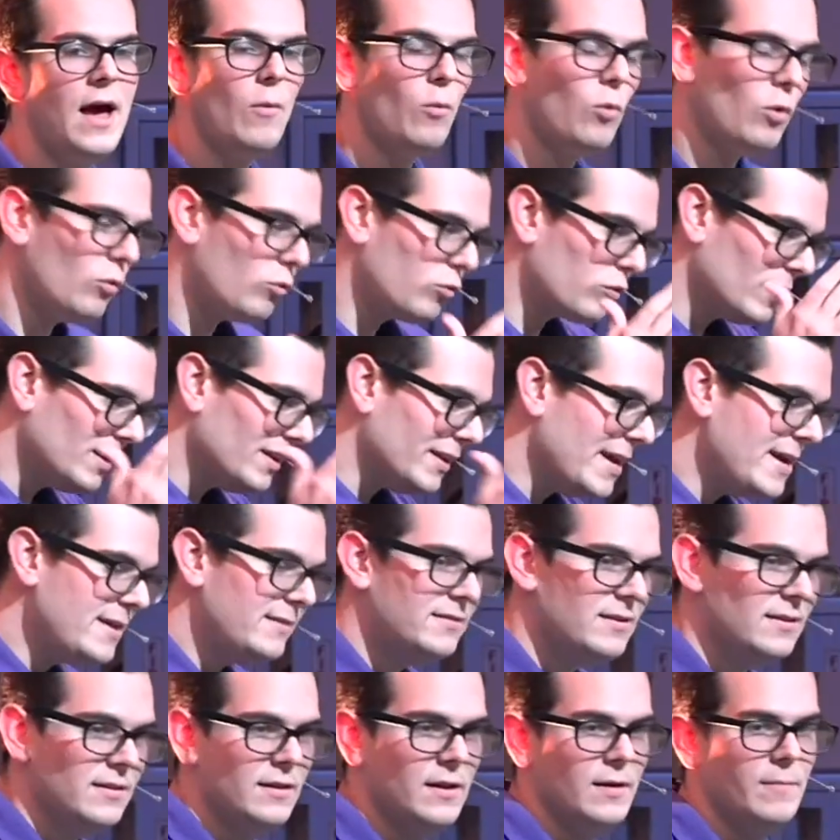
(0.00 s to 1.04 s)
And we'll
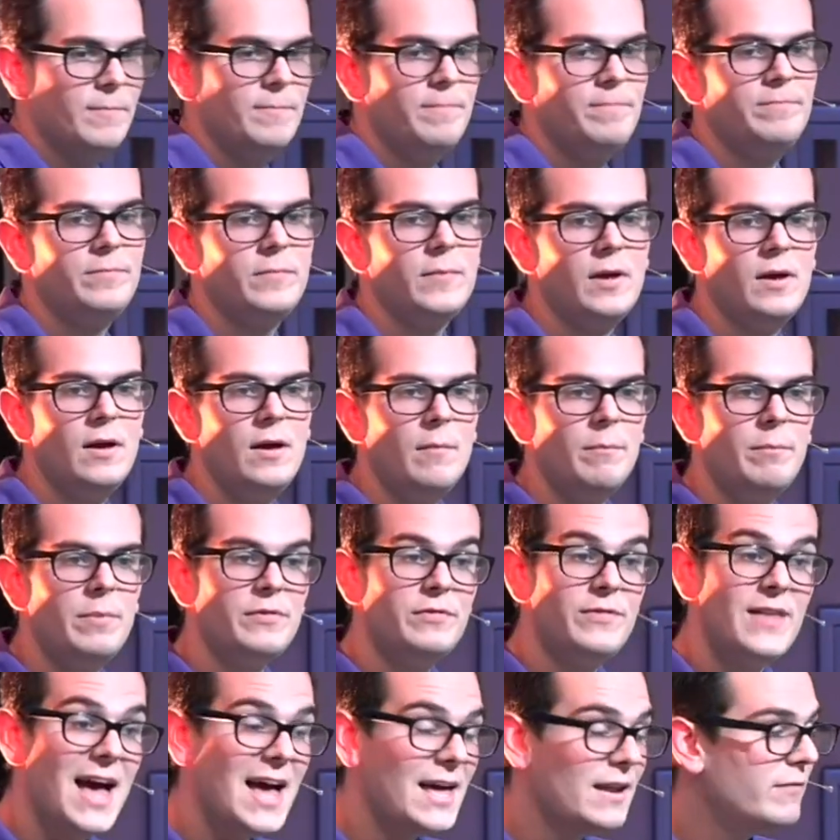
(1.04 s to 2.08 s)
relate to them.
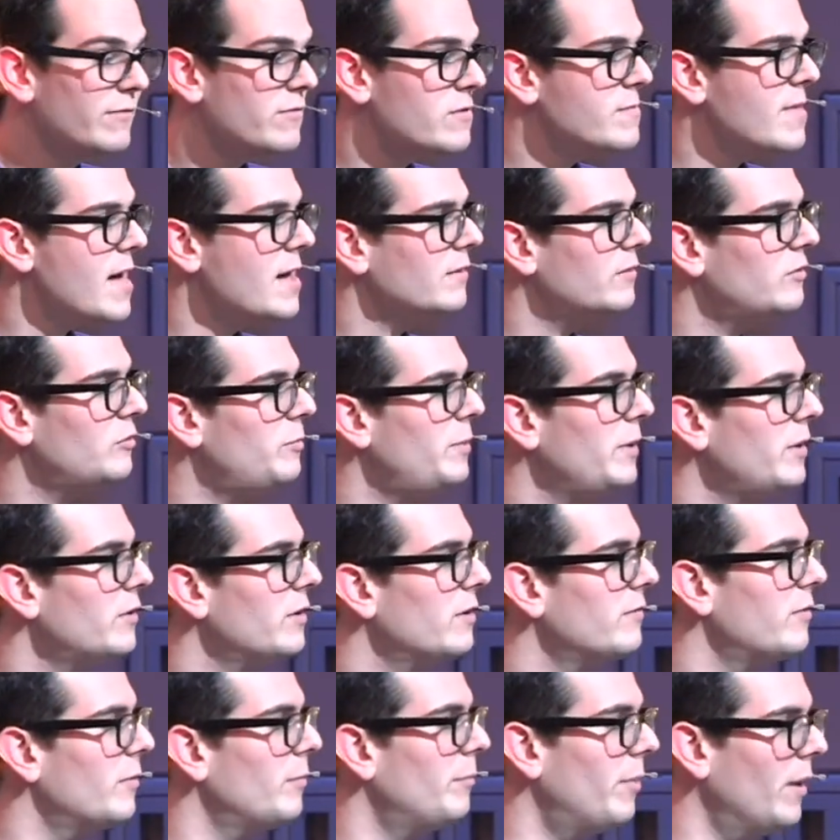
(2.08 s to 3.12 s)
But then from that
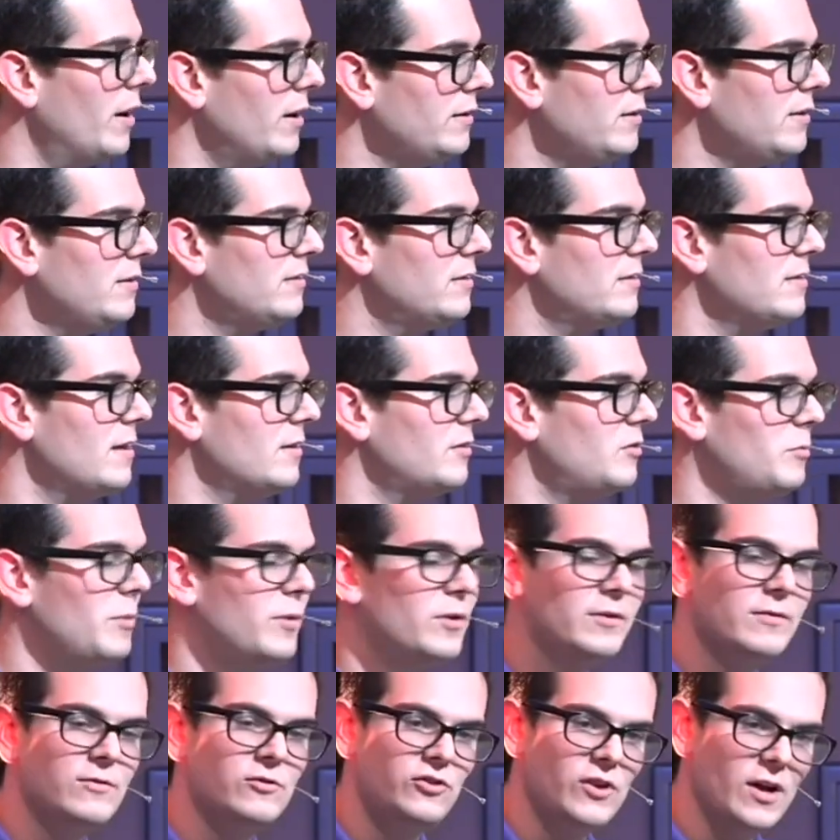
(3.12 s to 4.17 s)
spirit of abundance and that
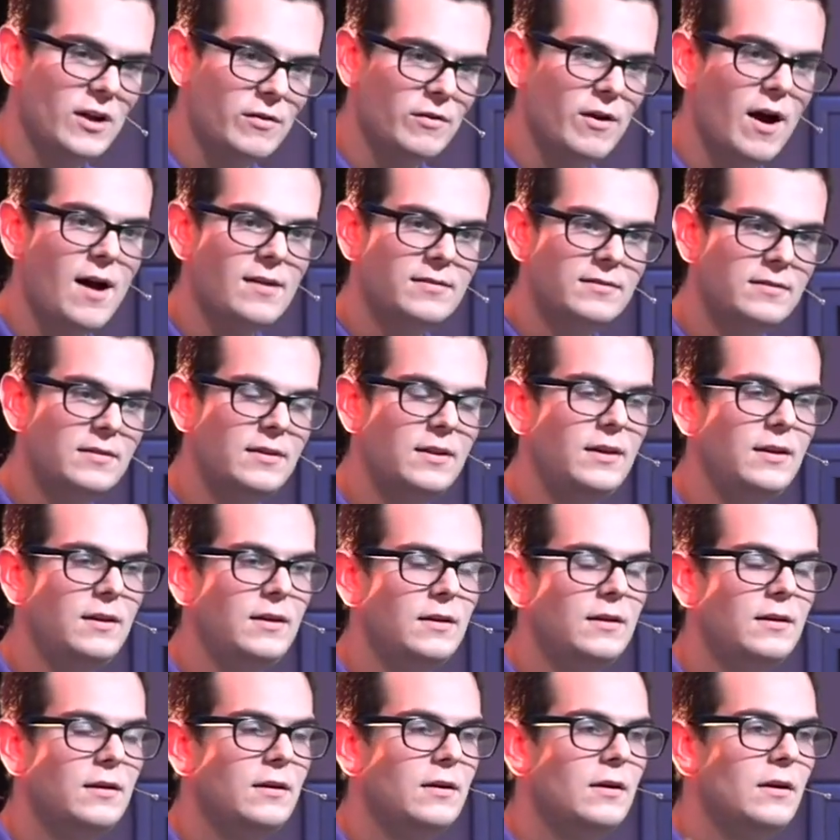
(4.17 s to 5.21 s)
spirit of
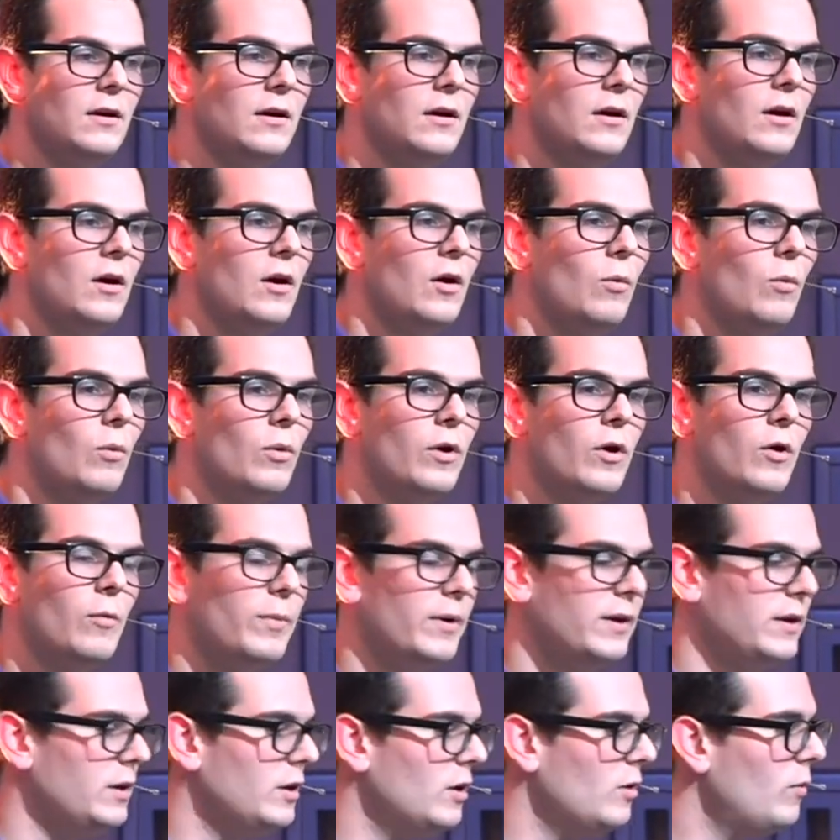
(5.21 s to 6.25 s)
generosity, we'll go,
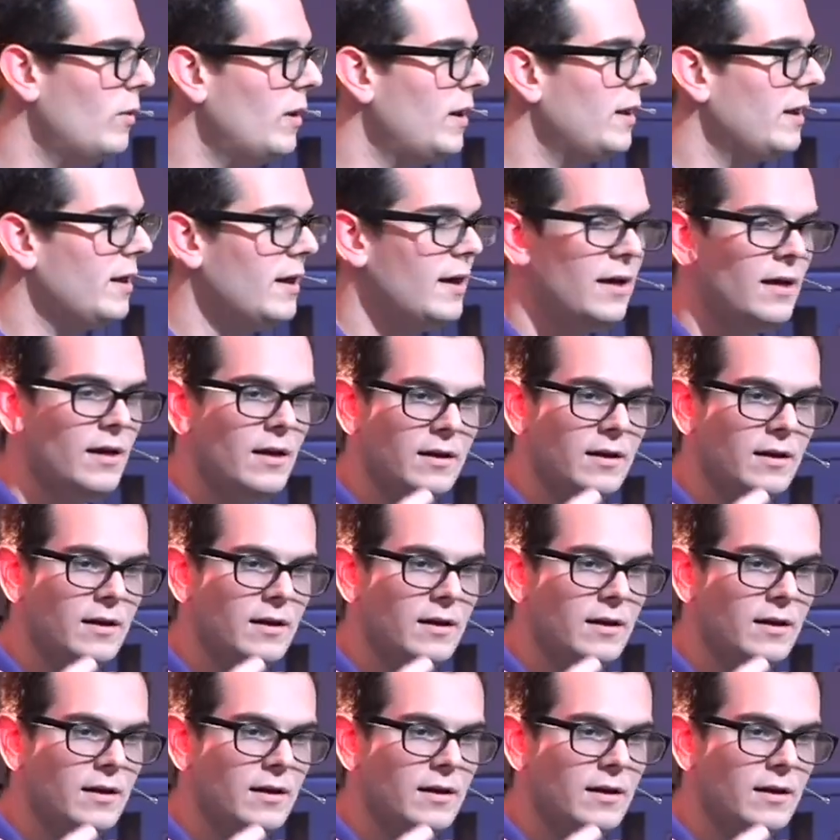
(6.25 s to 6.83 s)
but you know what?